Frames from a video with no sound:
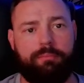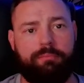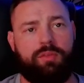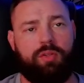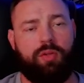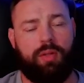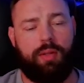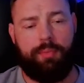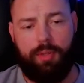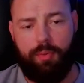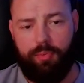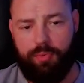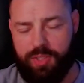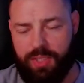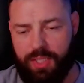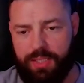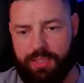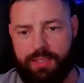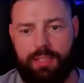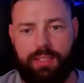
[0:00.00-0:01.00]
So let me know what you
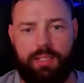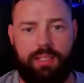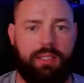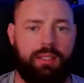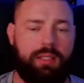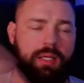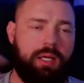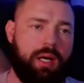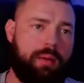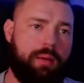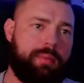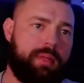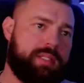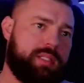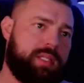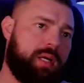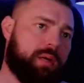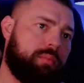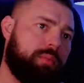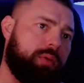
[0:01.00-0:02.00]
guys think in the
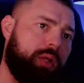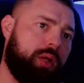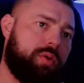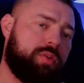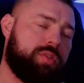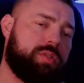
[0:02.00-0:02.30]
comments down below.